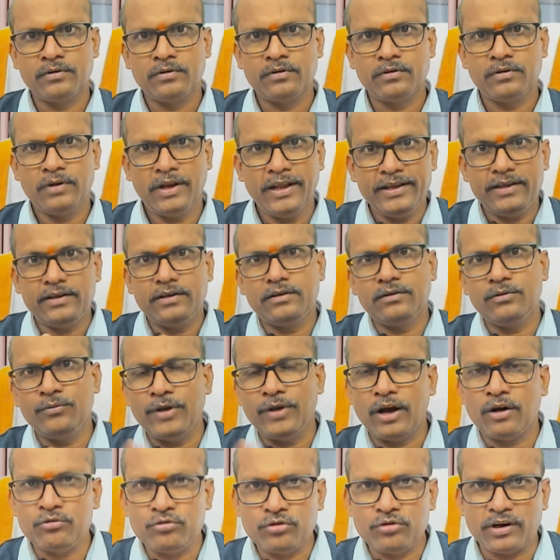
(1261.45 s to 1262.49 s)
Like we
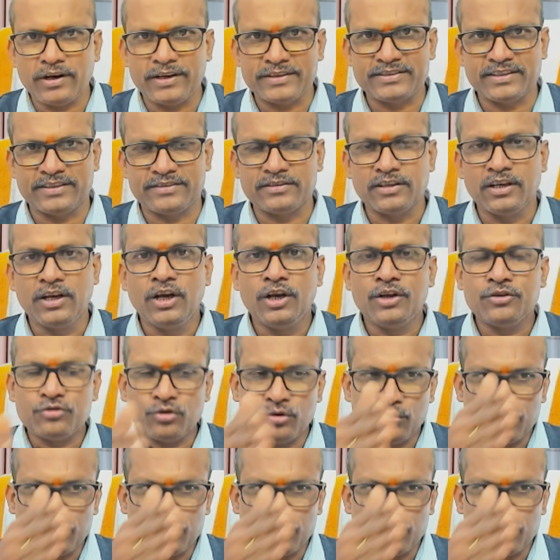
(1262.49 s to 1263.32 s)
have to assess. So